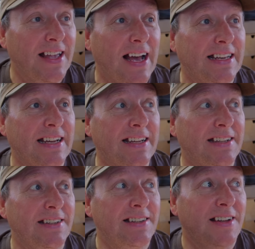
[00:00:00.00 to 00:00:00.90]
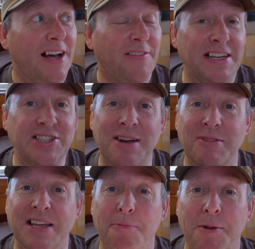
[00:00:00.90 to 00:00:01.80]
And I've had a chat
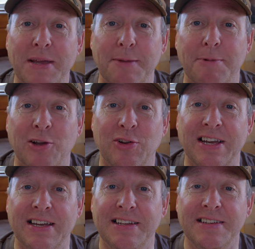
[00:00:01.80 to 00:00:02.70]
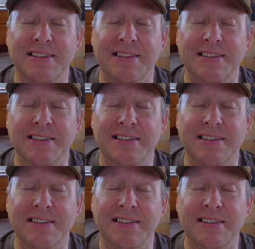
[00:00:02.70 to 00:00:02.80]
with a couple of people on